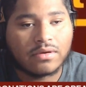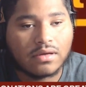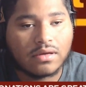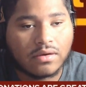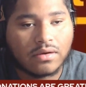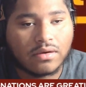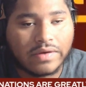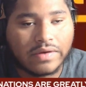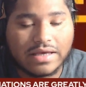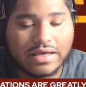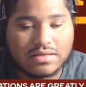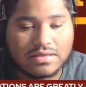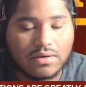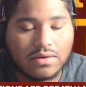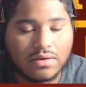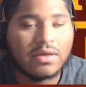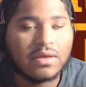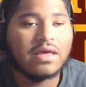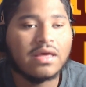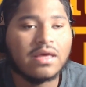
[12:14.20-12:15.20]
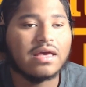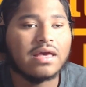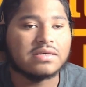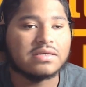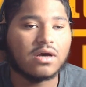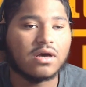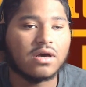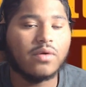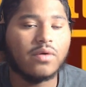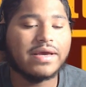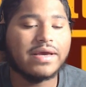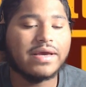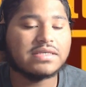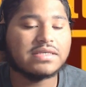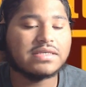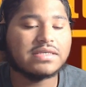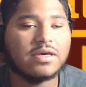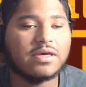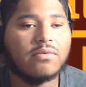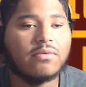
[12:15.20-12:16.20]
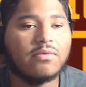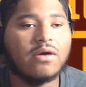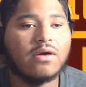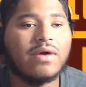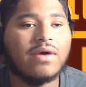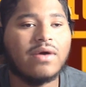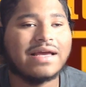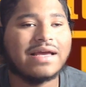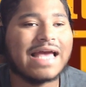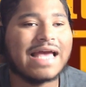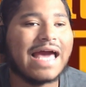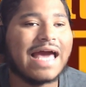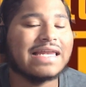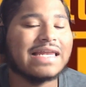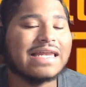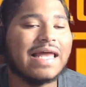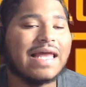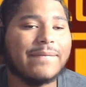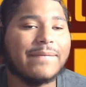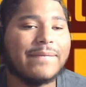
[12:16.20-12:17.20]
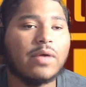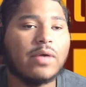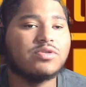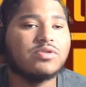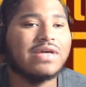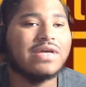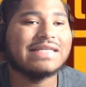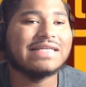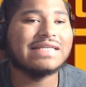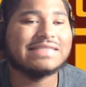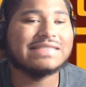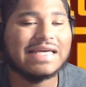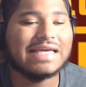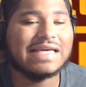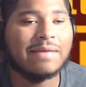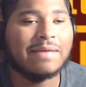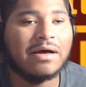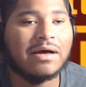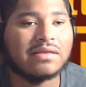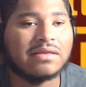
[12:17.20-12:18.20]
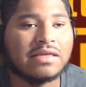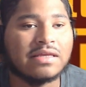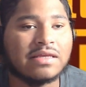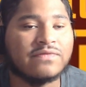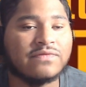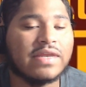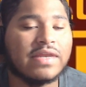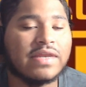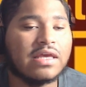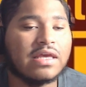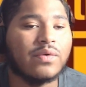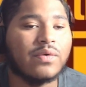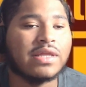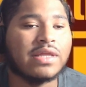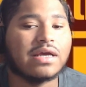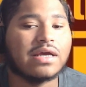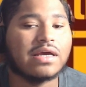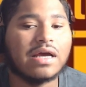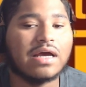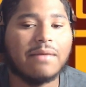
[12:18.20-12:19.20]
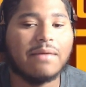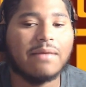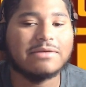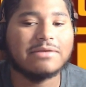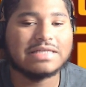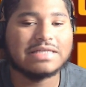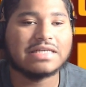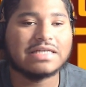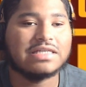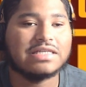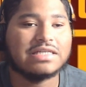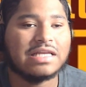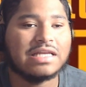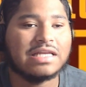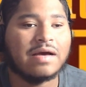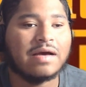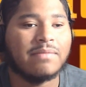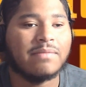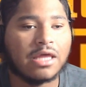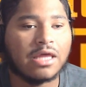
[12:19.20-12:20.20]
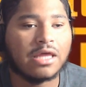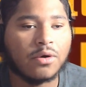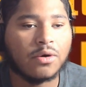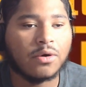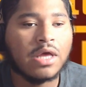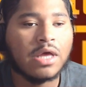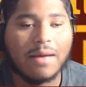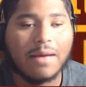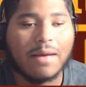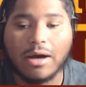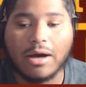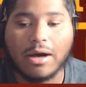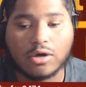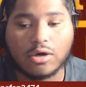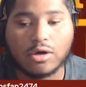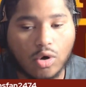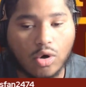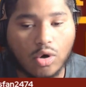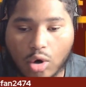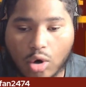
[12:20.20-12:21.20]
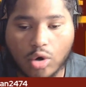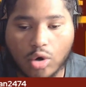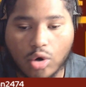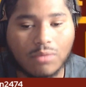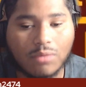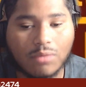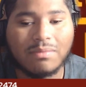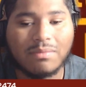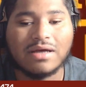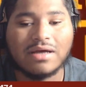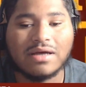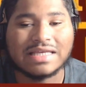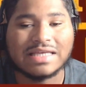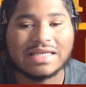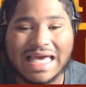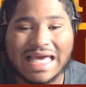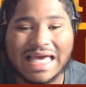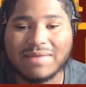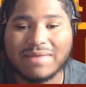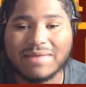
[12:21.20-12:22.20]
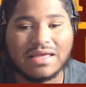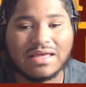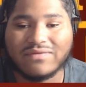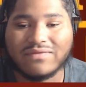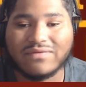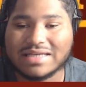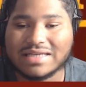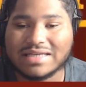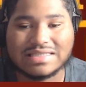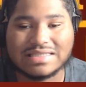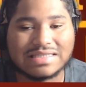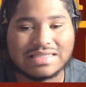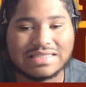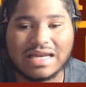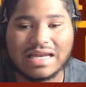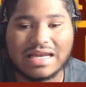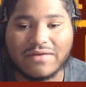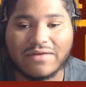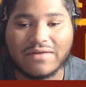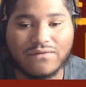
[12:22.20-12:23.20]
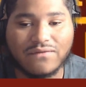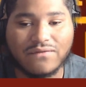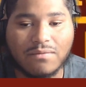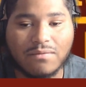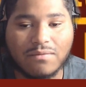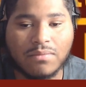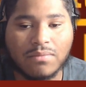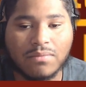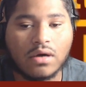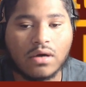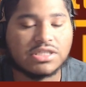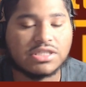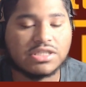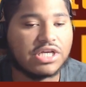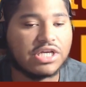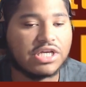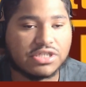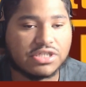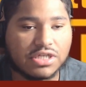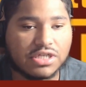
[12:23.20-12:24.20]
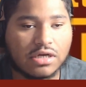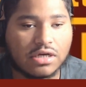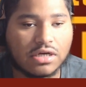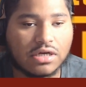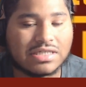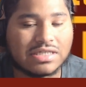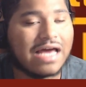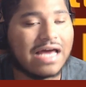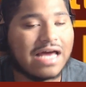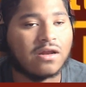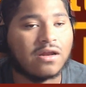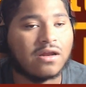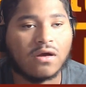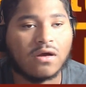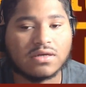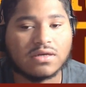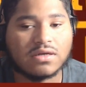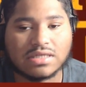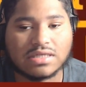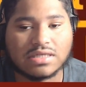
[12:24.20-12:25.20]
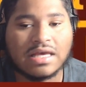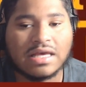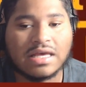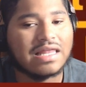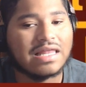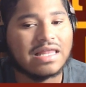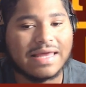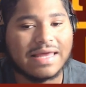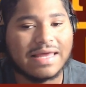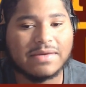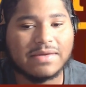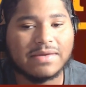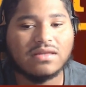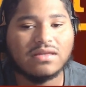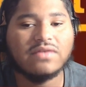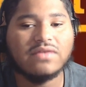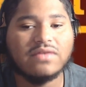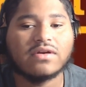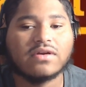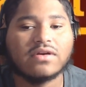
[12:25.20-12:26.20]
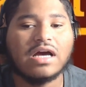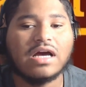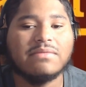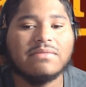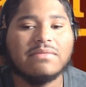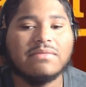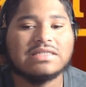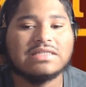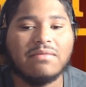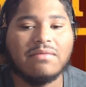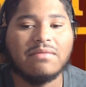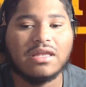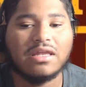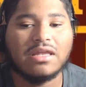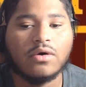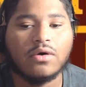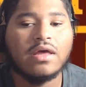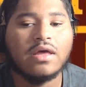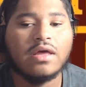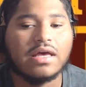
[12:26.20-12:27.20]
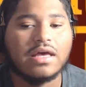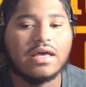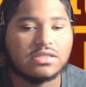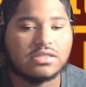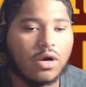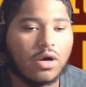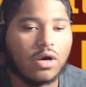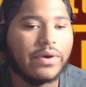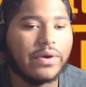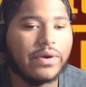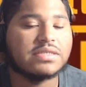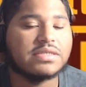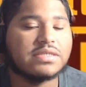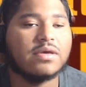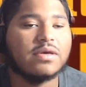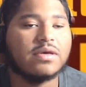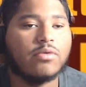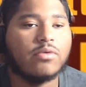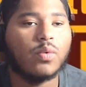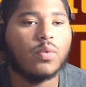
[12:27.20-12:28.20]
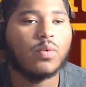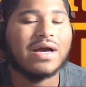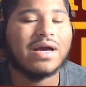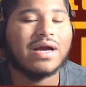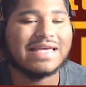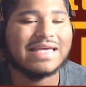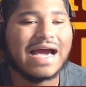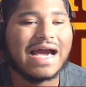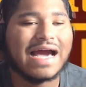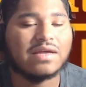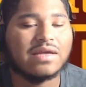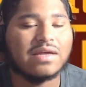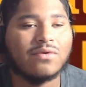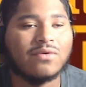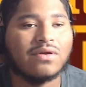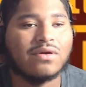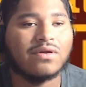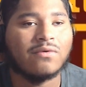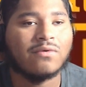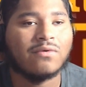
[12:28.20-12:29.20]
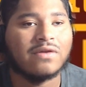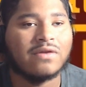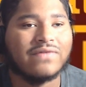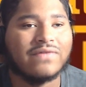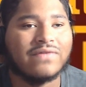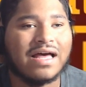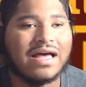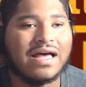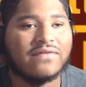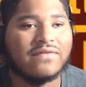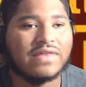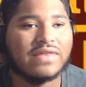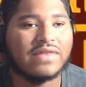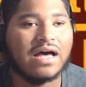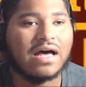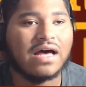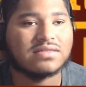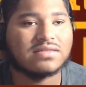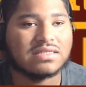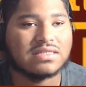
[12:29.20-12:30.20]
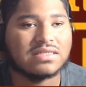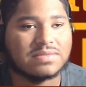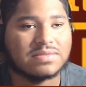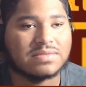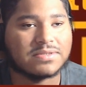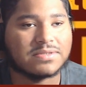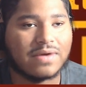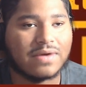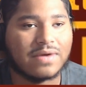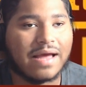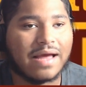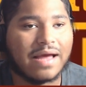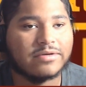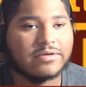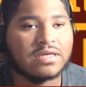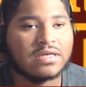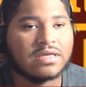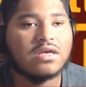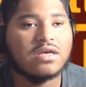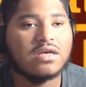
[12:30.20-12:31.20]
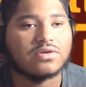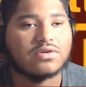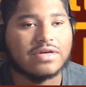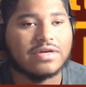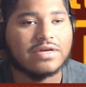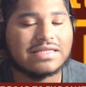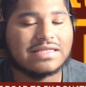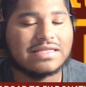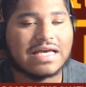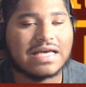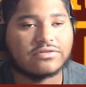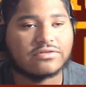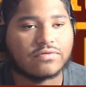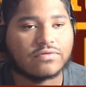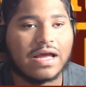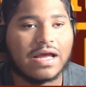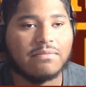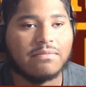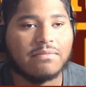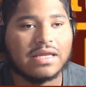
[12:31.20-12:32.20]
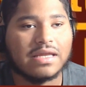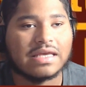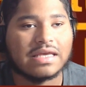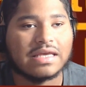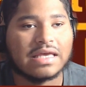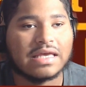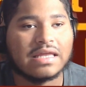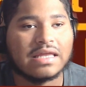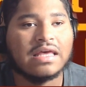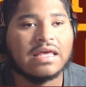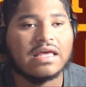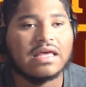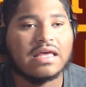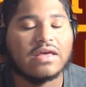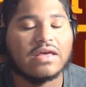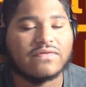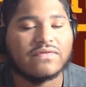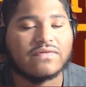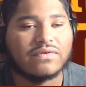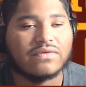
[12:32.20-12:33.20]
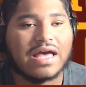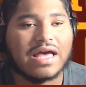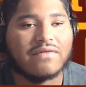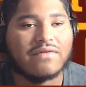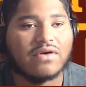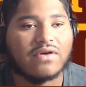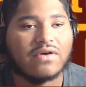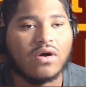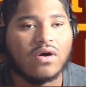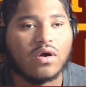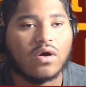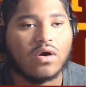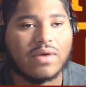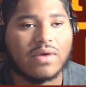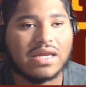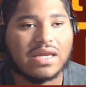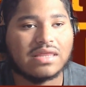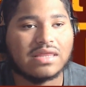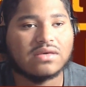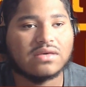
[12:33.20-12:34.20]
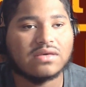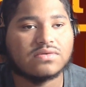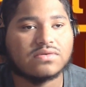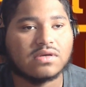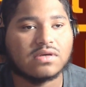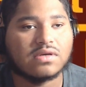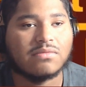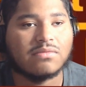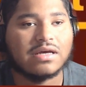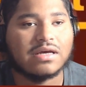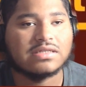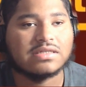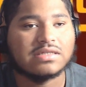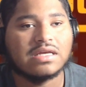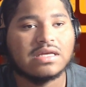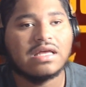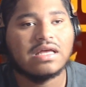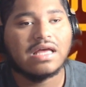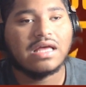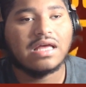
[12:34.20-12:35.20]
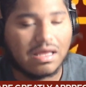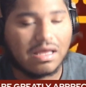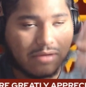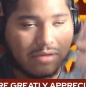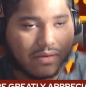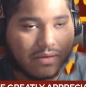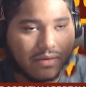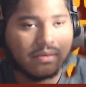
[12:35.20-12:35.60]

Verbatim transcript: Okay, so as always, it's been boy Juan Gotti. Let me know what you guys think about this video in the comment section down below about Cole Holcomb, about the game being flexed to Sunday Night Football, Chase Young, Tyler Larsen. Let me know. Leave your comments down below. As always, it's been boy Juan Gotti. We're on the road to 5,000 subscribers. So hit that subscribe button again if you haven't already. Thank you so much. I'm out.